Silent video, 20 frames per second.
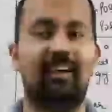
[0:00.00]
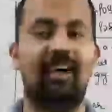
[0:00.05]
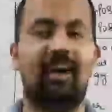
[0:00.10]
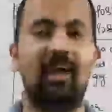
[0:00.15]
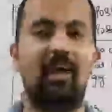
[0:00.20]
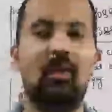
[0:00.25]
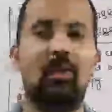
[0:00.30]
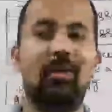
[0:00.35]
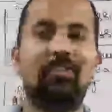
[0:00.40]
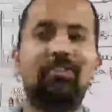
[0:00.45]

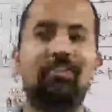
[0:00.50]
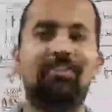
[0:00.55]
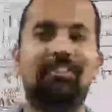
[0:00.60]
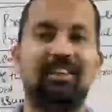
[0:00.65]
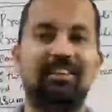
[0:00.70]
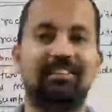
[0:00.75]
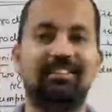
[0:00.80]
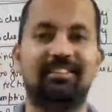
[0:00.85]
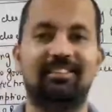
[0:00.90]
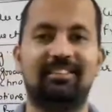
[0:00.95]
Hello
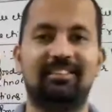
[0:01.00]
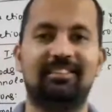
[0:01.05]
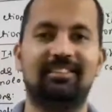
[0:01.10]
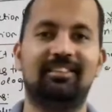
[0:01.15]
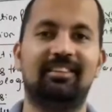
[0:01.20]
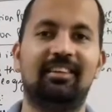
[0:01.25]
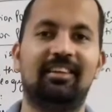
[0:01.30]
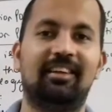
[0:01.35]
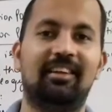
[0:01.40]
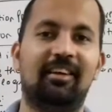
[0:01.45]
everyone.
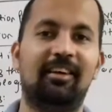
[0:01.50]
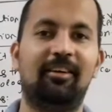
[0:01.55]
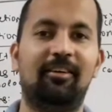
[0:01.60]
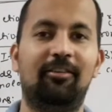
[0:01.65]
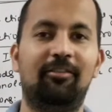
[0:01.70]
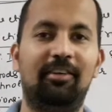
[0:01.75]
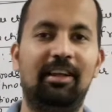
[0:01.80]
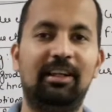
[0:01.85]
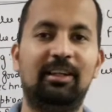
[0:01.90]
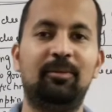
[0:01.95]

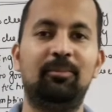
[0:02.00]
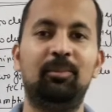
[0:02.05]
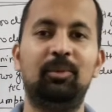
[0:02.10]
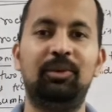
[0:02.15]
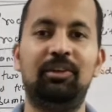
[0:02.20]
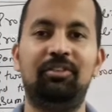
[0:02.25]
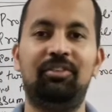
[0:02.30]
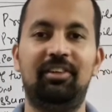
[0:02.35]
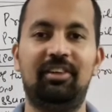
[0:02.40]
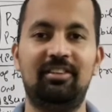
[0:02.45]
Welcome
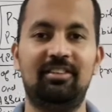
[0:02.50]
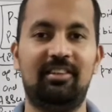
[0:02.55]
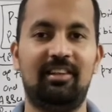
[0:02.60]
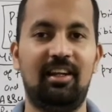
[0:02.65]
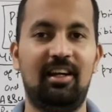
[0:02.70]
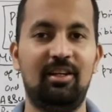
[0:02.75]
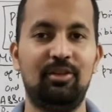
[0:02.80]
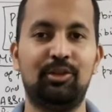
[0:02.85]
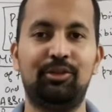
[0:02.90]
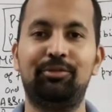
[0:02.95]
to the first
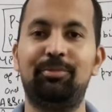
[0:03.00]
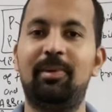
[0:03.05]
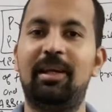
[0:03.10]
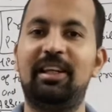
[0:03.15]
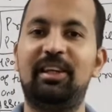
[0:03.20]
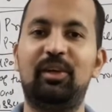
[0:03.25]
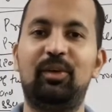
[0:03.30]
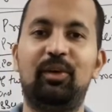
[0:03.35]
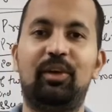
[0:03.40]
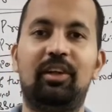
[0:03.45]
class of
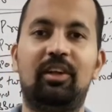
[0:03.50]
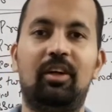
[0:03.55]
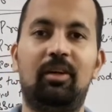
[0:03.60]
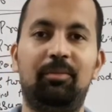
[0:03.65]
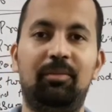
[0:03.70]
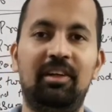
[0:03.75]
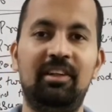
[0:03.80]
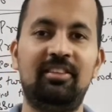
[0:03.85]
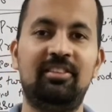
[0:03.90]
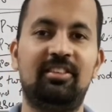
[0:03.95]

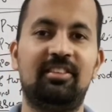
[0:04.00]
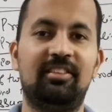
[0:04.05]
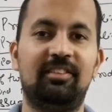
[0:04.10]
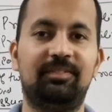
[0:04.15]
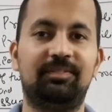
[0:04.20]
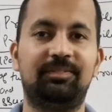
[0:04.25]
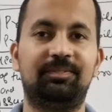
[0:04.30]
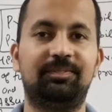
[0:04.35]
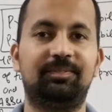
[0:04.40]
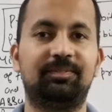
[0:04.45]
microeconomics.
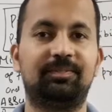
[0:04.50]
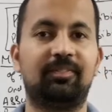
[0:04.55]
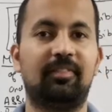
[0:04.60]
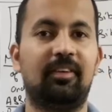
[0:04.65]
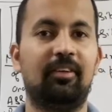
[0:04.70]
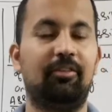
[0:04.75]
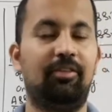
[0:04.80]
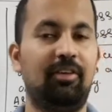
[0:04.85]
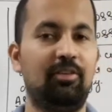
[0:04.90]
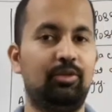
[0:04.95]

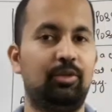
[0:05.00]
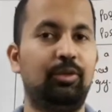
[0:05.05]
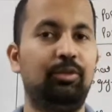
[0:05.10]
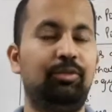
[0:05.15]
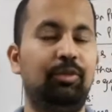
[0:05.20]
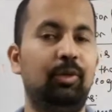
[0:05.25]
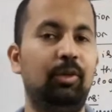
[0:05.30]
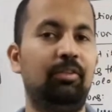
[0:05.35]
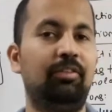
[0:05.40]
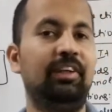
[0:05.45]
First
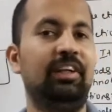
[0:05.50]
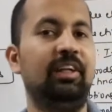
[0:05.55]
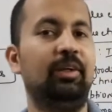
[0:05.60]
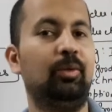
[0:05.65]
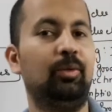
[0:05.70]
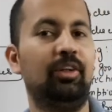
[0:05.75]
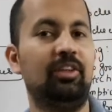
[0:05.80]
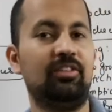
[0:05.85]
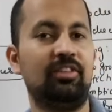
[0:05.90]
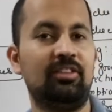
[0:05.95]
of all, we need
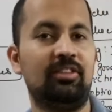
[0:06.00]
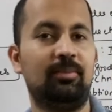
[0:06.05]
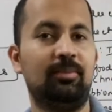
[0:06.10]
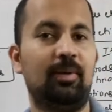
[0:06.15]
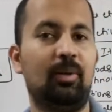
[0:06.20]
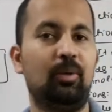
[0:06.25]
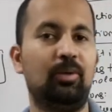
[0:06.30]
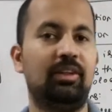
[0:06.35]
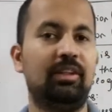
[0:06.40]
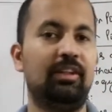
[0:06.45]
to discuss
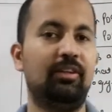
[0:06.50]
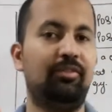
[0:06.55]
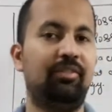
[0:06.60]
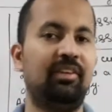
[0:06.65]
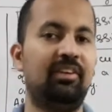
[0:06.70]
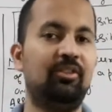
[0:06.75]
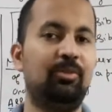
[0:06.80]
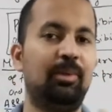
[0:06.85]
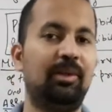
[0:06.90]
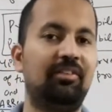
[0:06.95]
about the
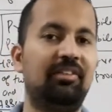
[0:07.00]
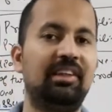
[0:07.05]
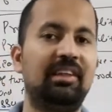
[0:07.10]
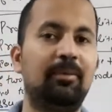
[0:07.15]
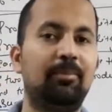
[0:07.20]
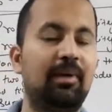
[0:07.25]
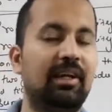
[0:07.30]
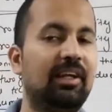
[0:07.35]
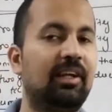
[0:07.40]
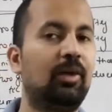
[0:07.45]
difference between
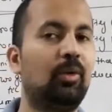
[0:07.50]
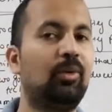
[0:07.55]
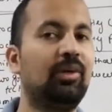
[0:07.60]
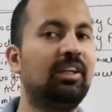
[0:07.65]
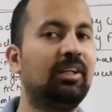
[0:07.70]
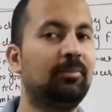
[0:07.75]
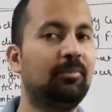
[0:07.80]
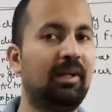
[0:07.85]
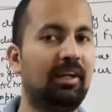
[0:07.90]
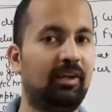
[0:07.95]
the micro
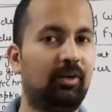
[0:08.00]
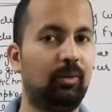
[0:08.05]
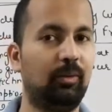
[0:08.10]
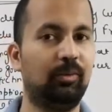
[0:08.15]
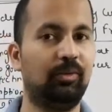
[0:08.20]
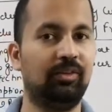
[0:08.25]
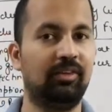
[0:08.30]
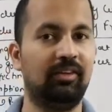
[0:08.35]
and the macro.